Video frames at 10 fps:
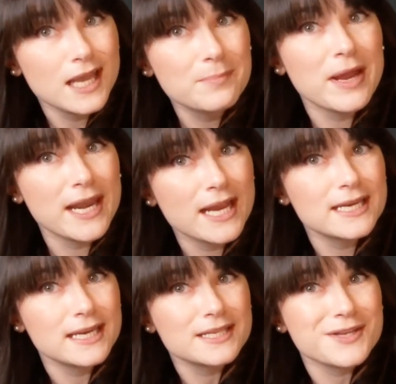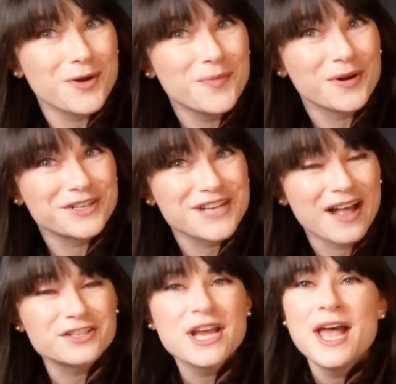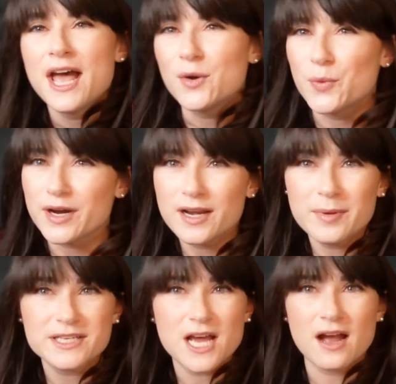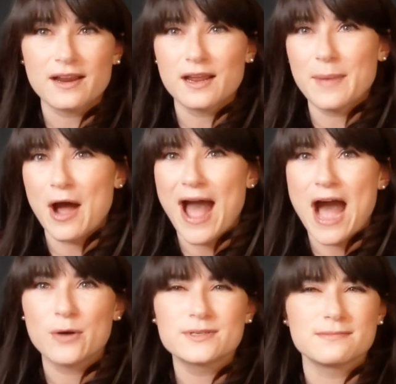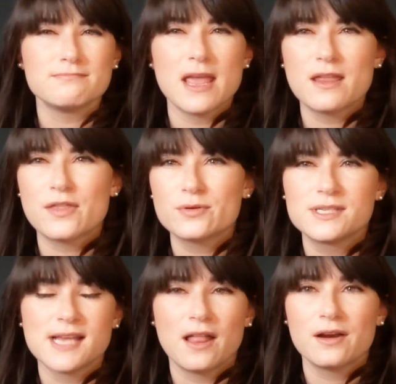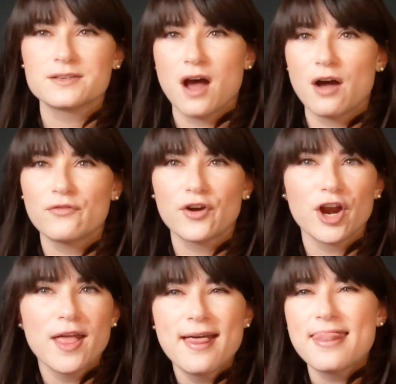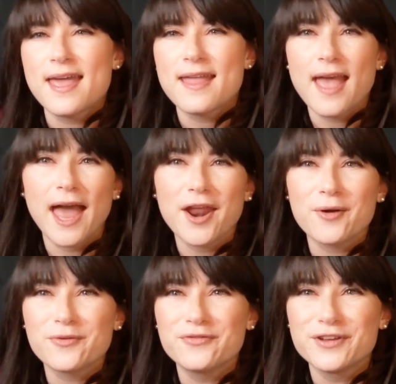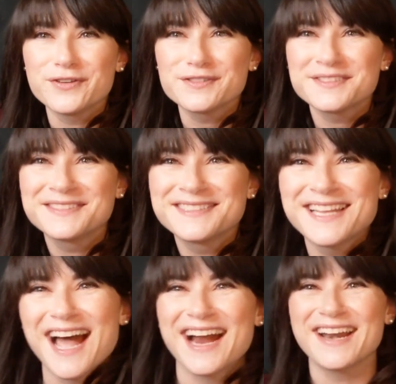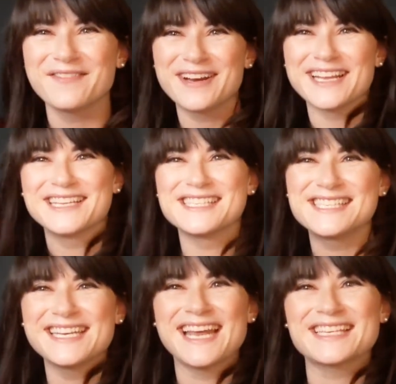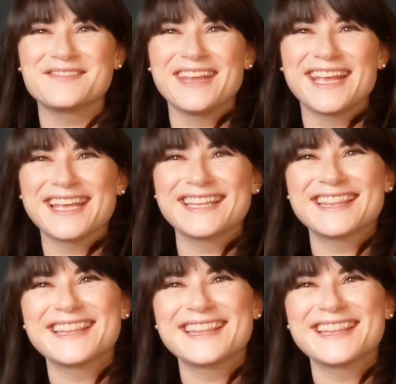in my 90 Days to Homeowner Challenge and we're going to be talking about how to make those sellers an offer they cannot refuse. All right, everybody, see you next week.